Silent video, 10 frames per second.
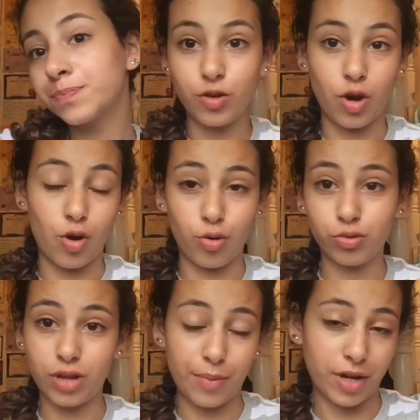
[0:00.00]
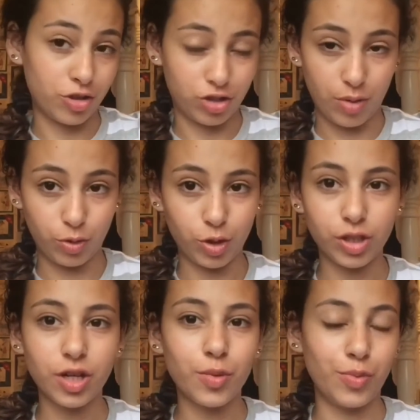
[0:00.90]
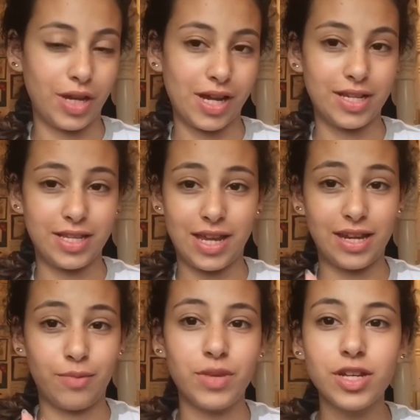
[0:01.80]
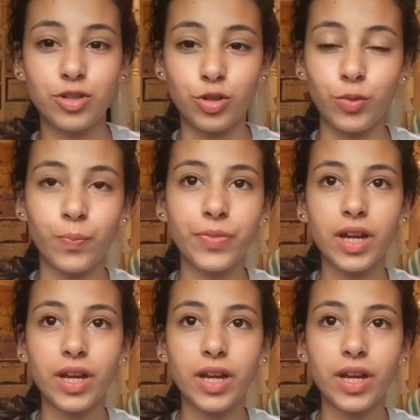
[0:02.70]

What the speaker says: No, I'm not in trouble, because I didn't mean to.